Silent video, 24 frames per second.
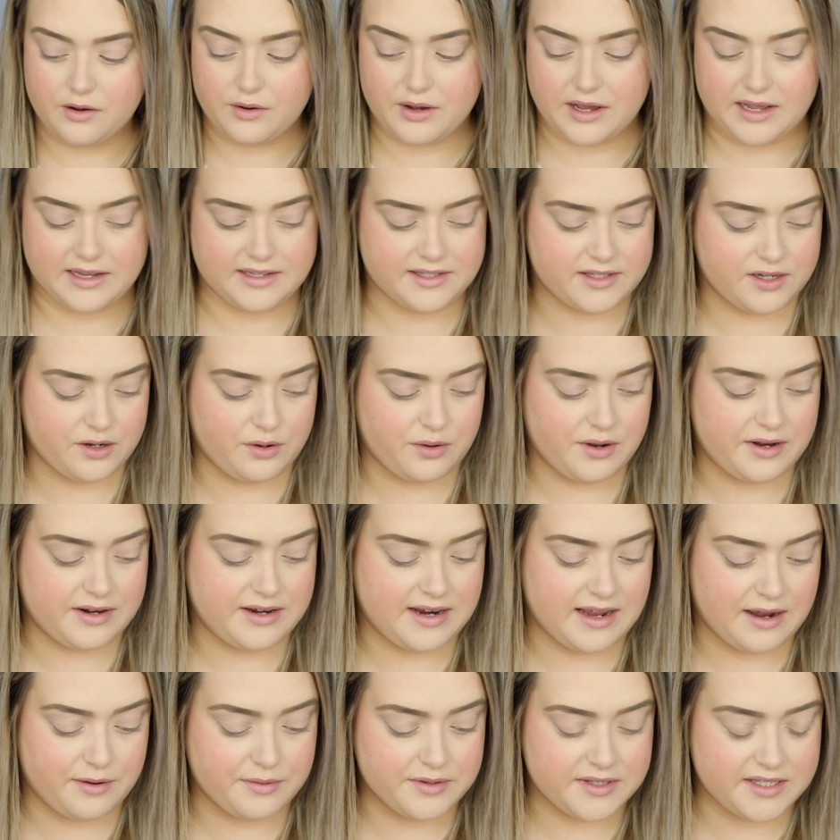Okay, so
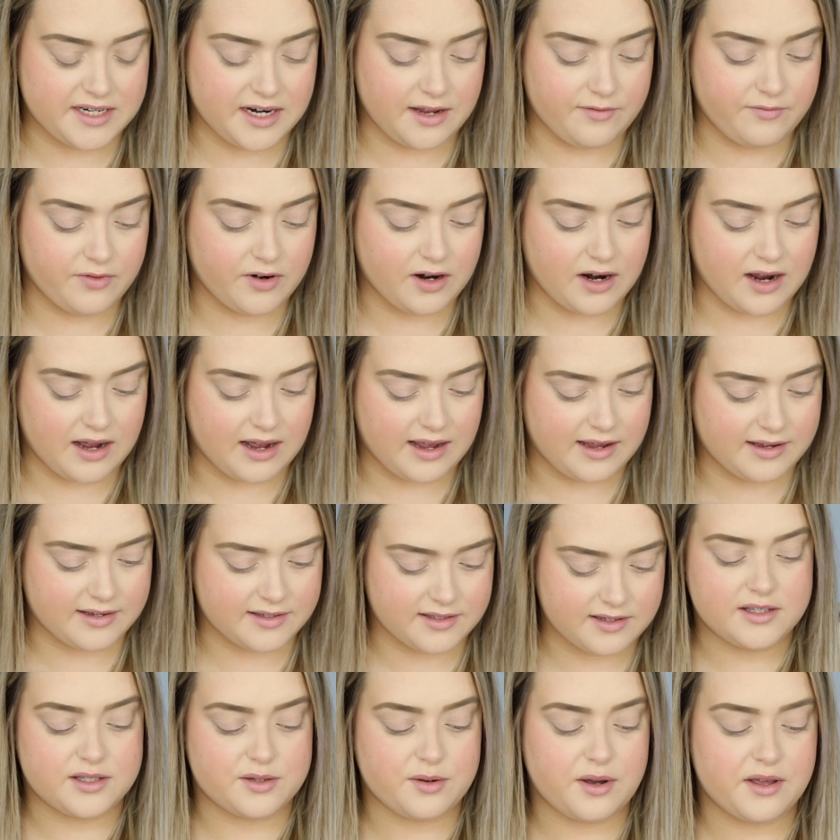now it's time for
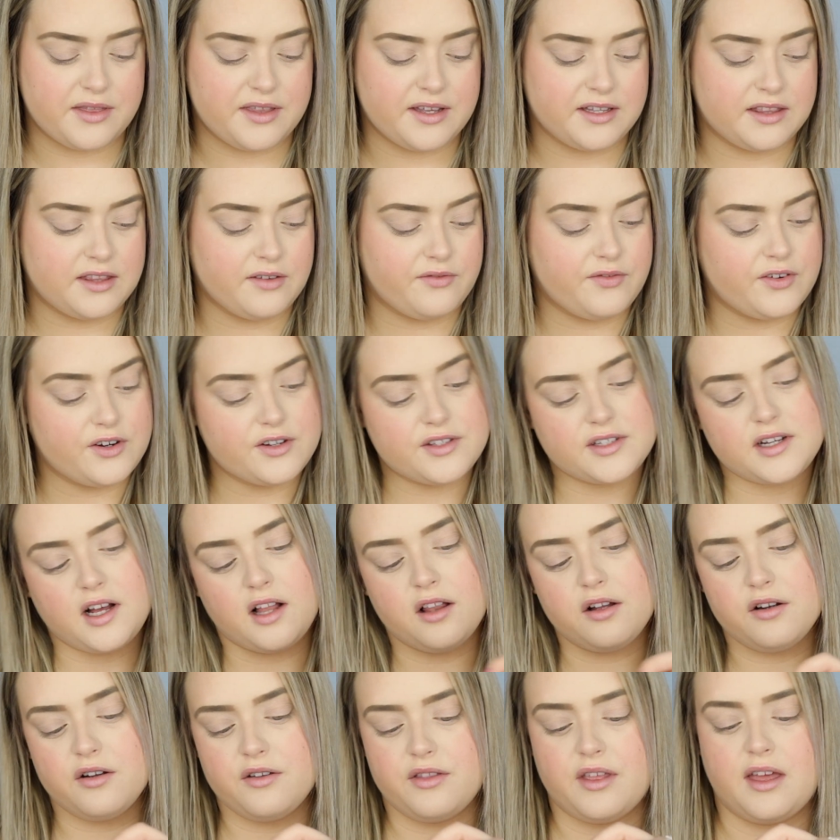eyes. So I think the first
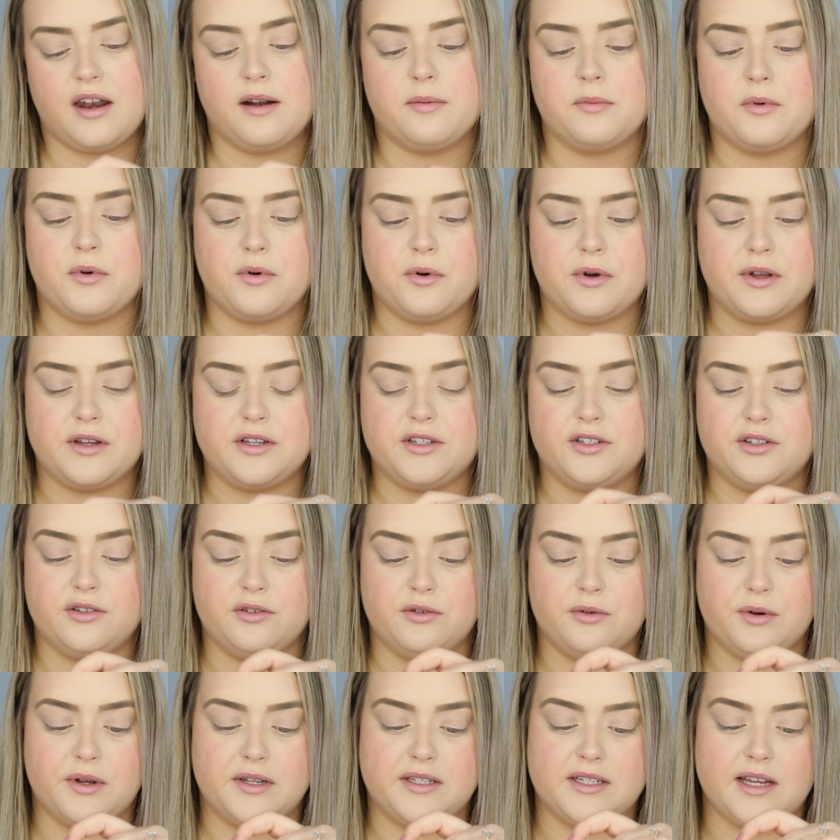color that I'm going
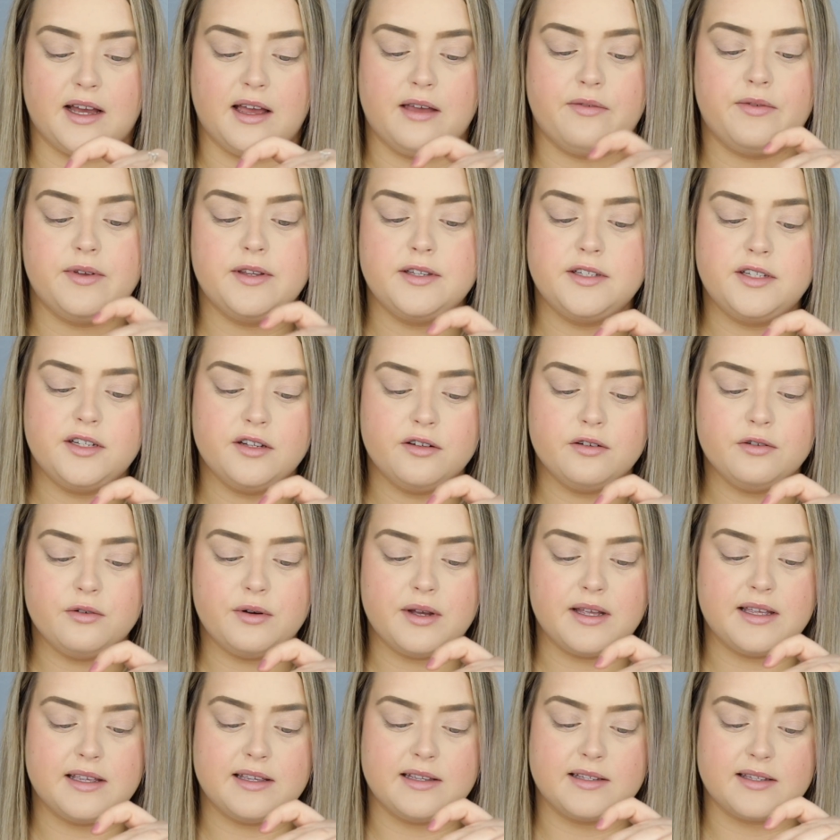to dive into
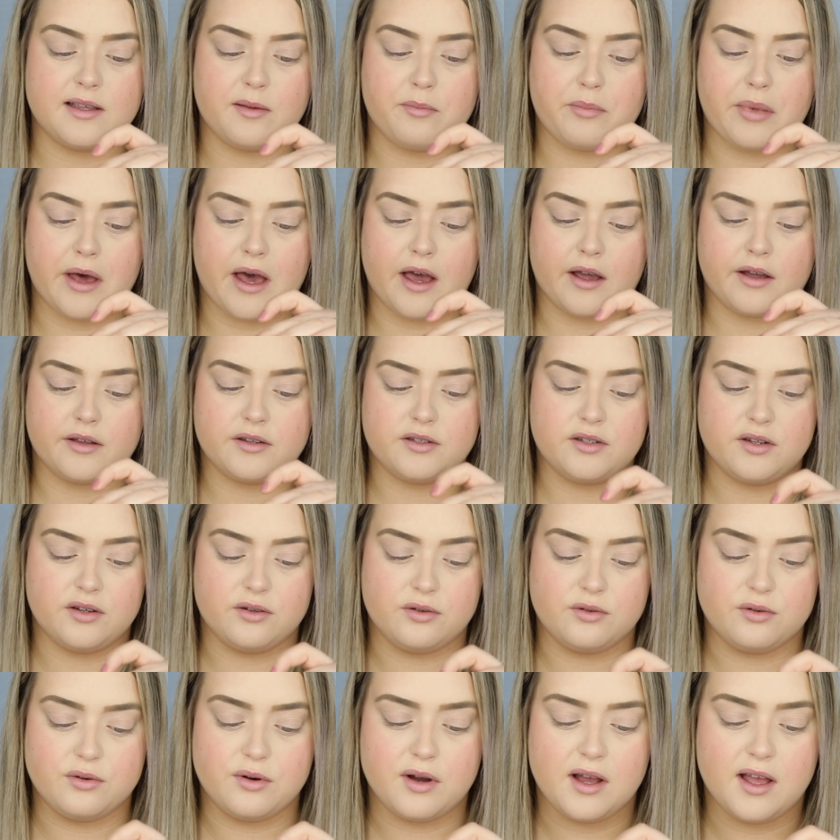is back
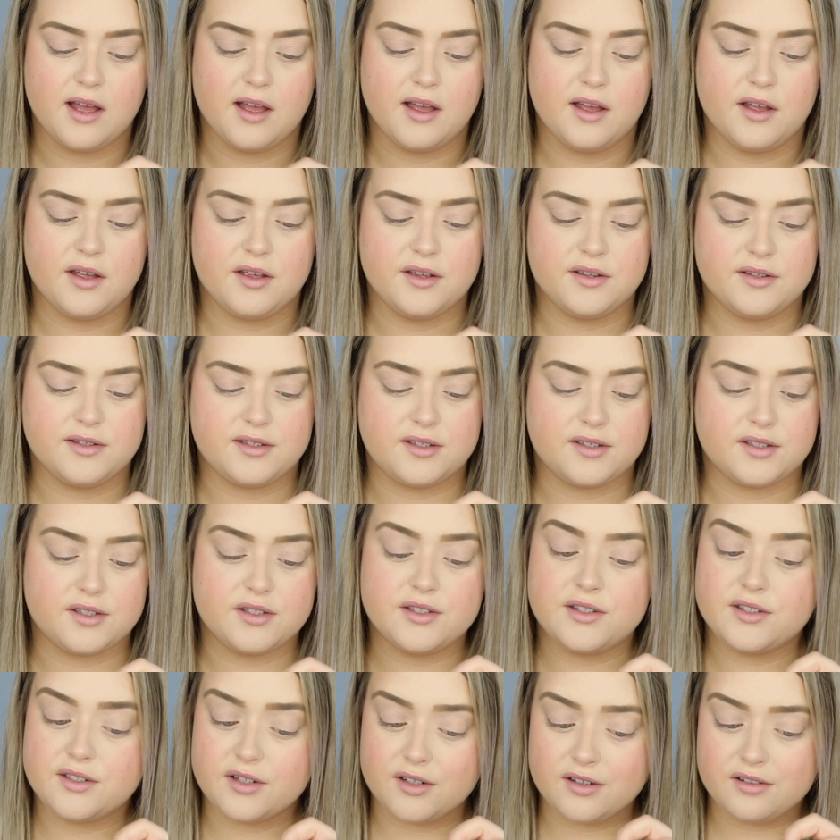to
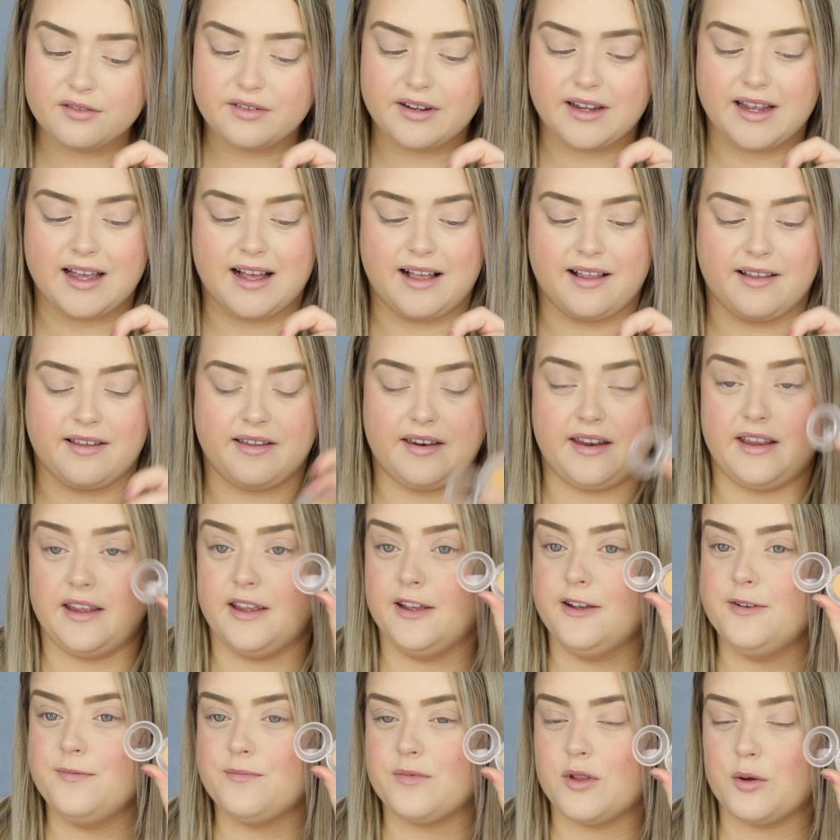
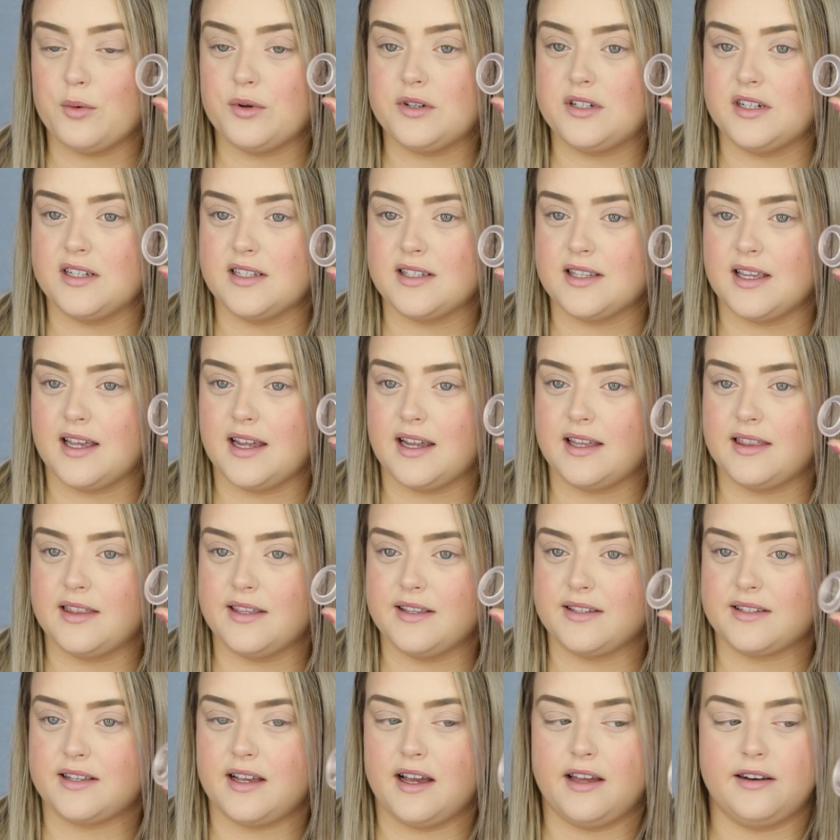Surreality, which is like
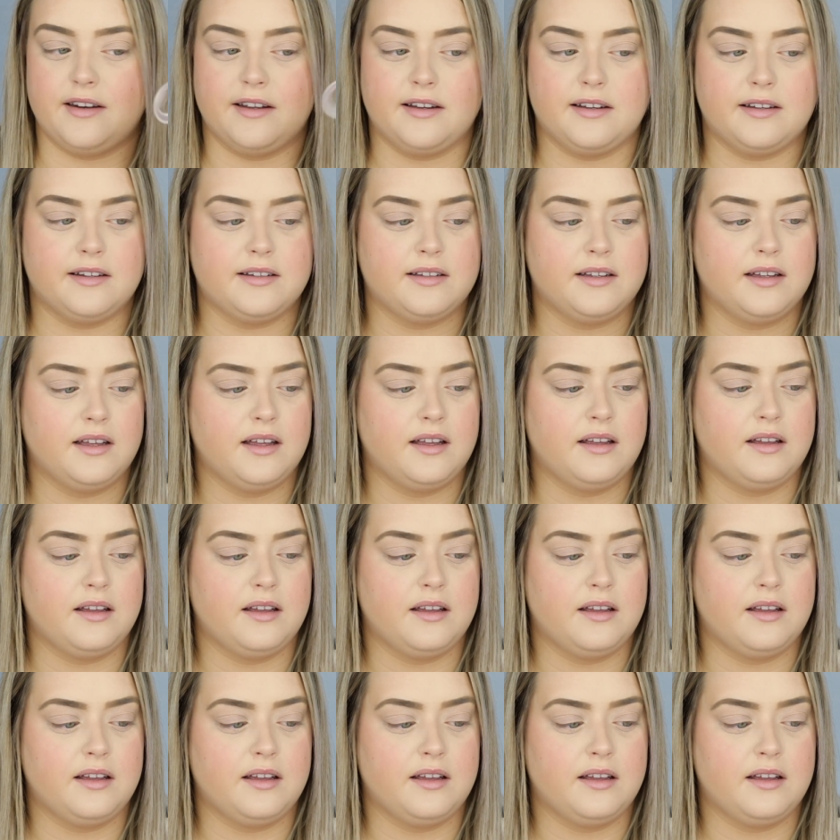this kind of,